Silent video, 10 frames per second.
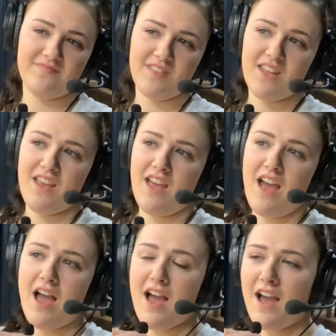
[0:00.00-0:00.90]

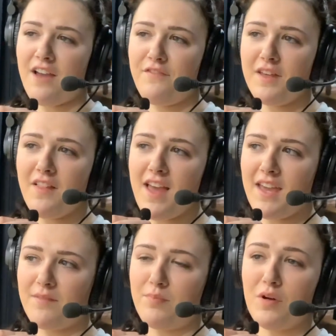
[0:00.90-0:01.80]
I feel
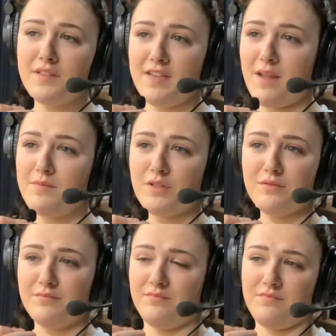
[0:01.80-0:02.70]
like both teams are
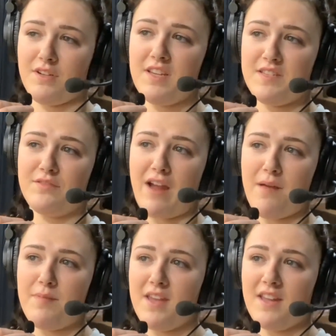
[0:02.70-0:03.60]
really
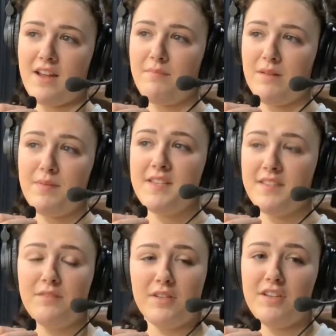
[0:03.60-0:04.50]
scrappy, and I mean,
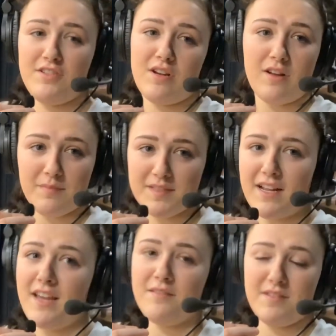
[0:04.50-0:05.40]
PC really showed up
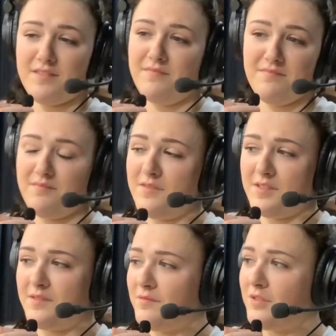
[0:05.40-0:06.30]
tonight with
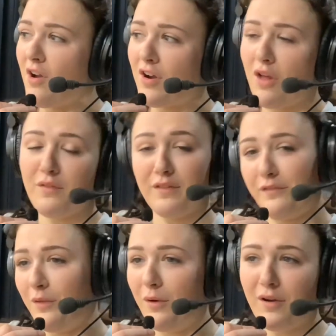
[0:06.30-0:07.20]
just crawling all over the
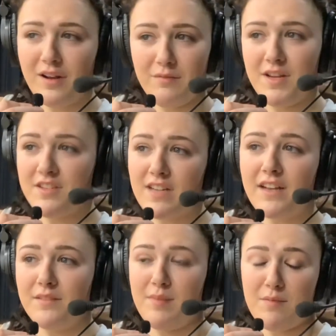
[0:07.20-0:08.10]
floor, and we just had
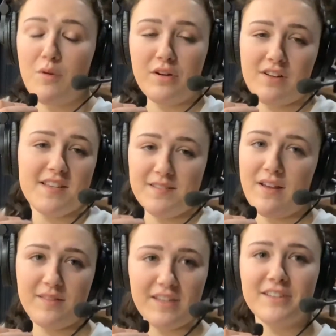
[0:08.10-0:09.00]
to be more aggressive
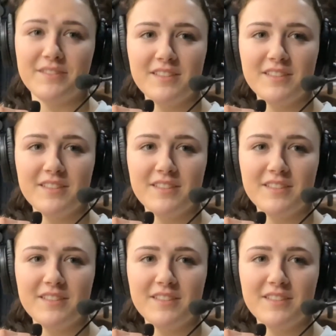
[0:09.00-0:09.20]
out there.